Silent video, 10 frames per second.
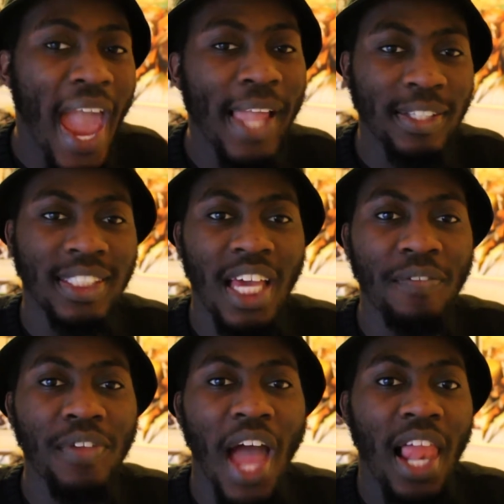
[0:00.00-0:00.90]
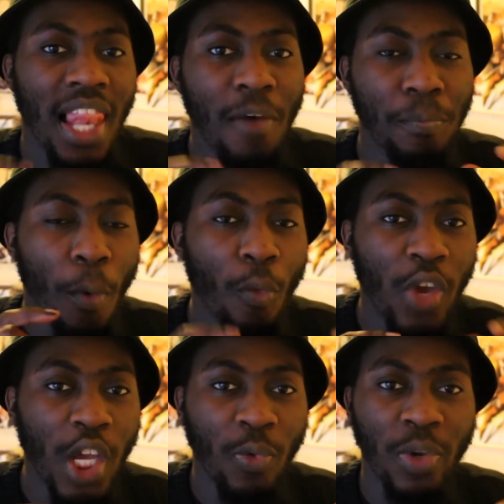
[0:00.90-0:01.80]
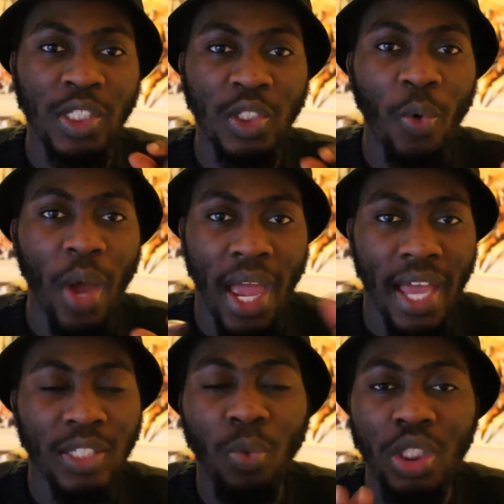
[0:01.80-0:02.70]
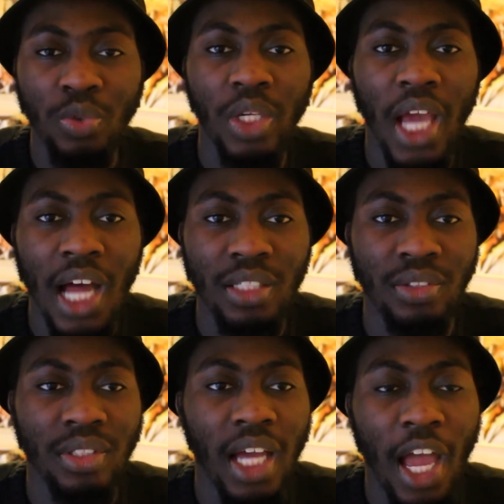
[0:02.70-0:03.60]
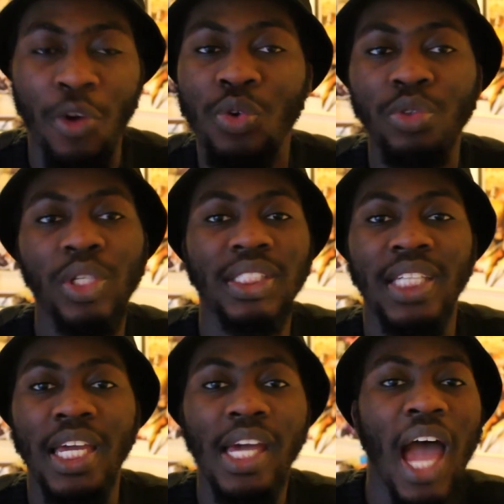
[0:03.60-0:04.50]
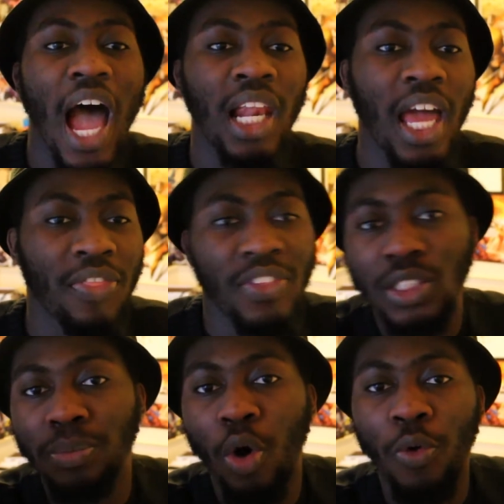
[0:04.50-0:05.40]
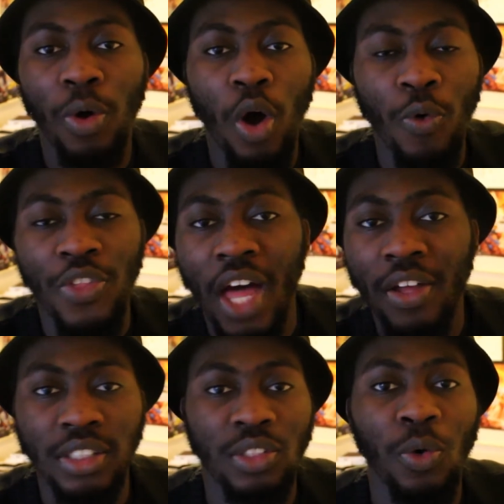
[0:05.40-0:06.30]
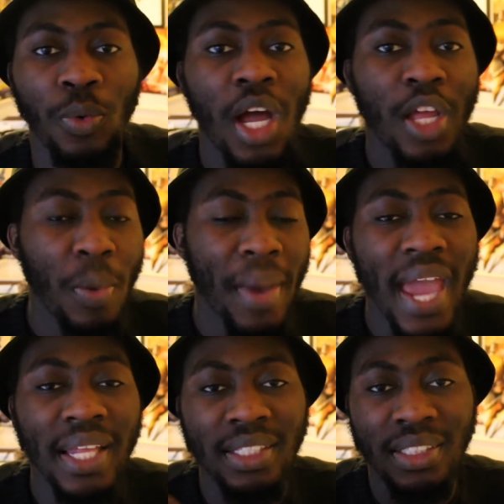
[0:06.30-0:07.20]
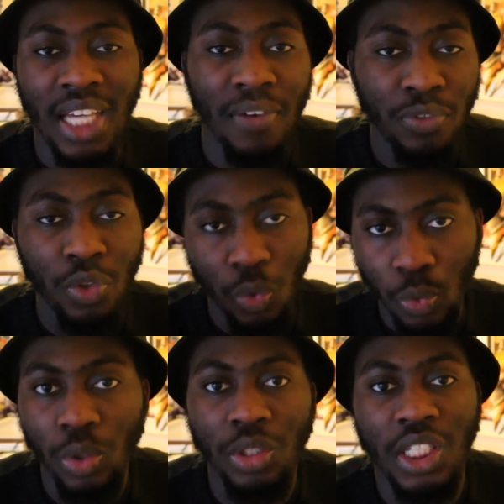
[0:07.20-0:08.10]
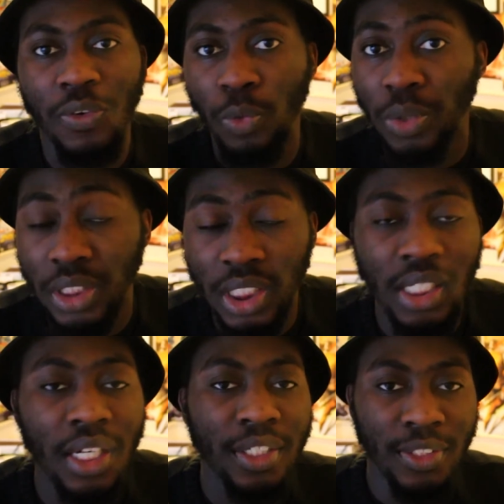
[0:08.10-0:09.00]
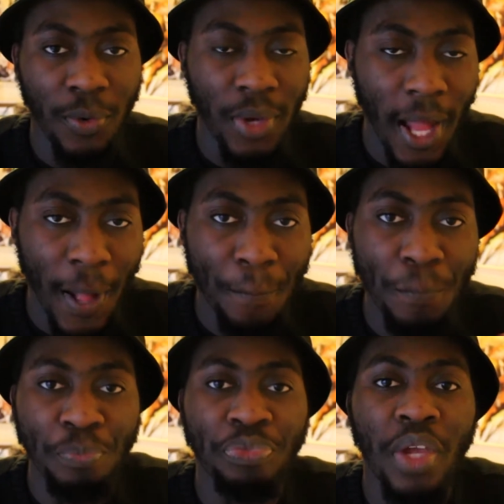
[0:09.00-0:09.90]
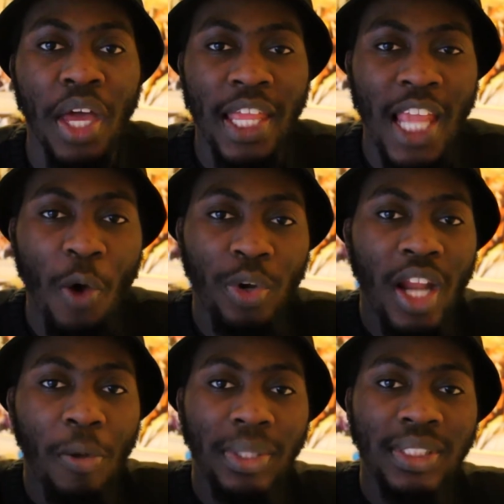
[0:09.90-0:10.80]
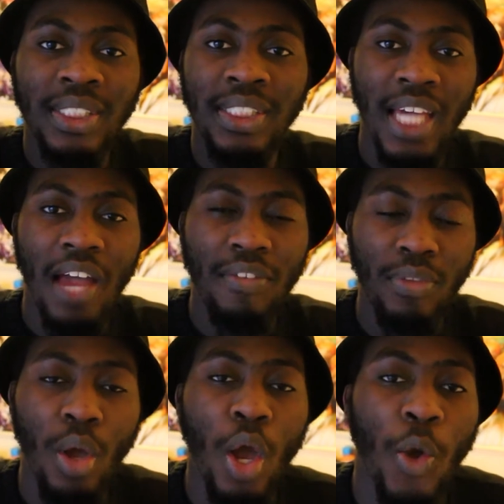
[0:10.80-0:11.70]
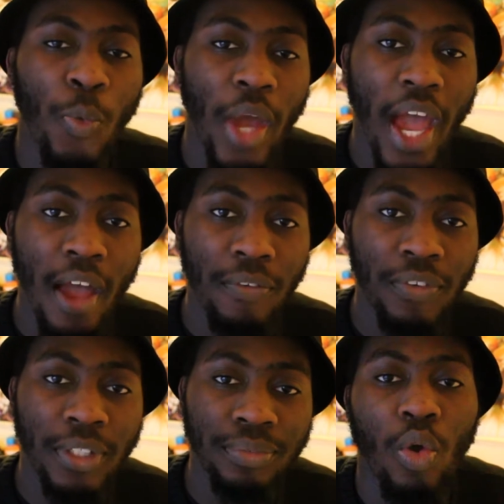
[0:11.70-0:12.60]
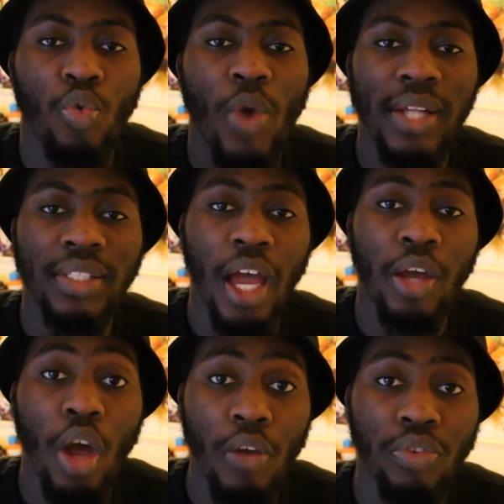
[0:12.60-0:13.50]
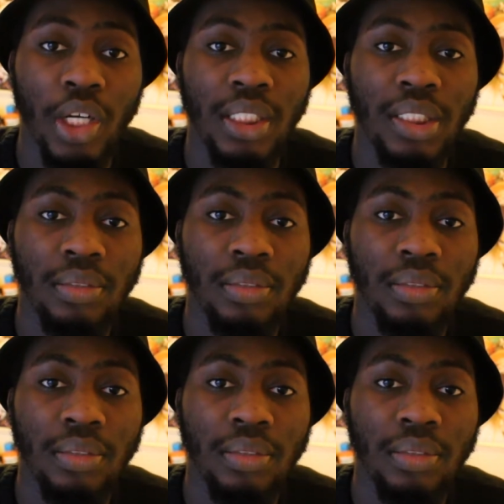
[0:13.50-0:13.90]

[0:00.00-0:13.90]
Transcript: 8 and 7, I love both equally, so it was really hard. I couldn't really say I like this more over the other. So number 8 and 7 you will see. So yeah. Now number 7, we have Rent a Girlfriend.